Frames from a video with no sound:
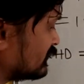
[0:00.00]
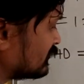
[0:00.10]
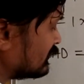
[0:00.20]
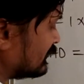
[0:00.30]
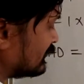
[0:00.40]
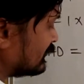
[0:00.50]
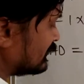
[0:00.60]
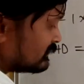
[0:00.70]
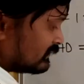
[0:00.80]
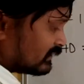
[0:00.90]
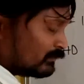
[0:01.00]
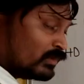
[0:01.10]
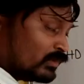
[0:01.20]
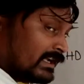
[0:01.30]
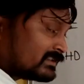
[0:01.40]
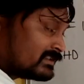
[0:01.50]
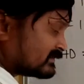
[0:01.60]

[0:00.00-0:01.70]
that is remove h and